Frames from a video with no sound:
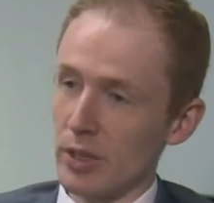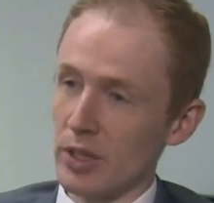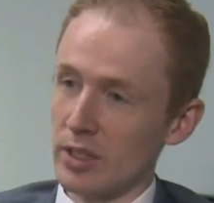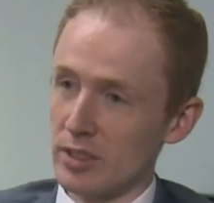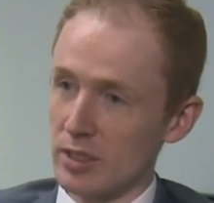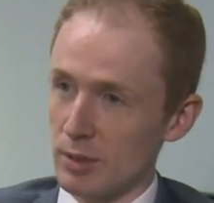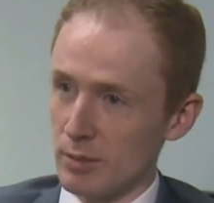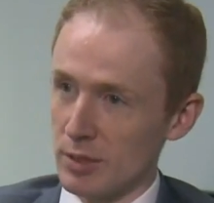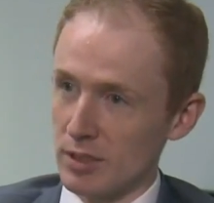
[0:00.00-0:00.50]

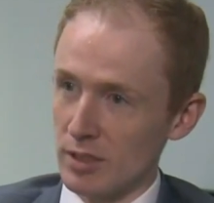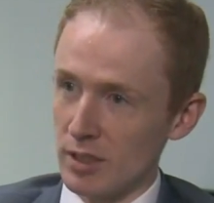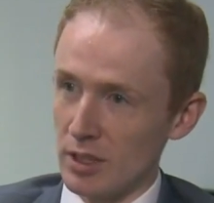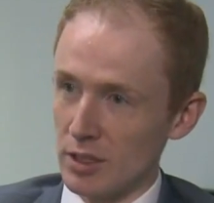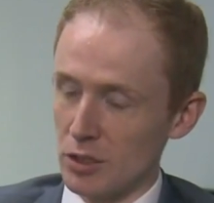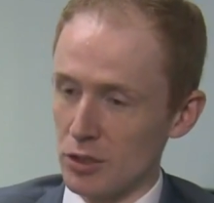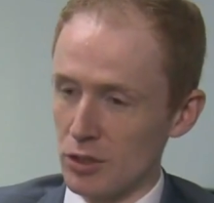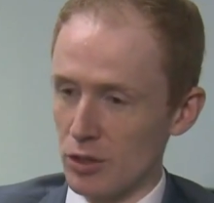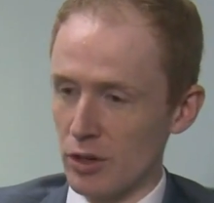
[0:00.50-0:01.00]
Brings him his
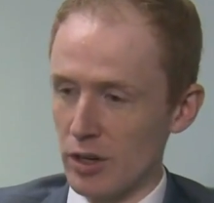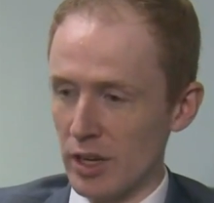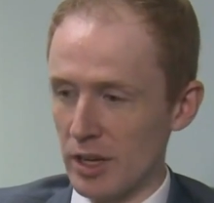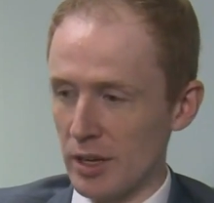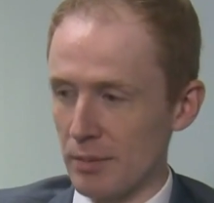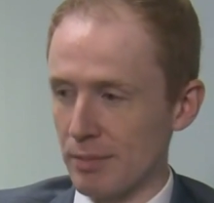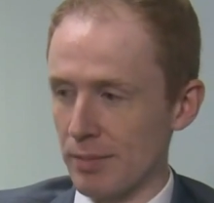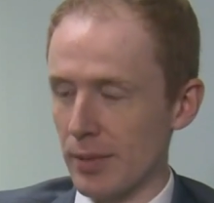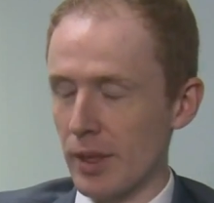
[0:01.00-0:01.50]
lunch
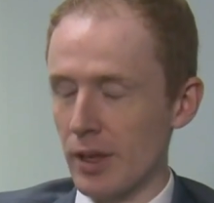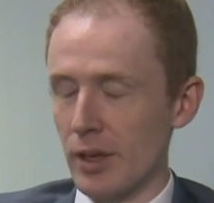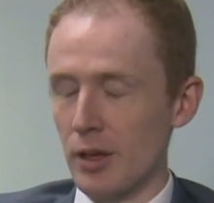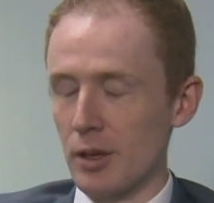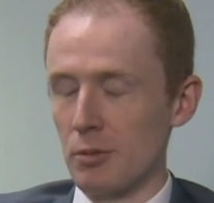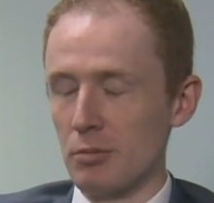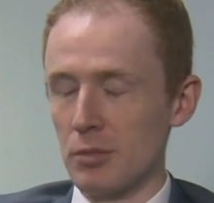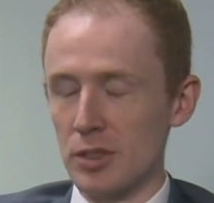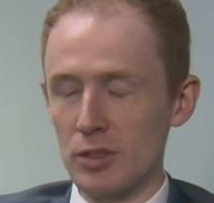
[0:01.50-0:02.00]
tray.
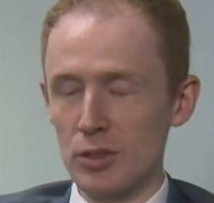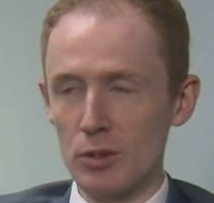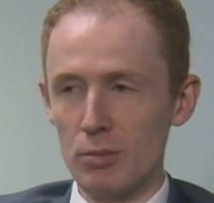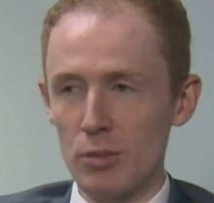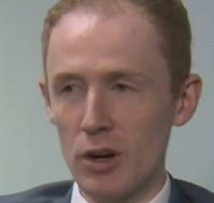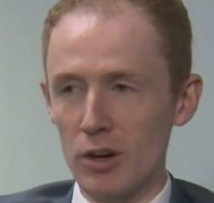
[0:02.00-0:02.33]
Mr.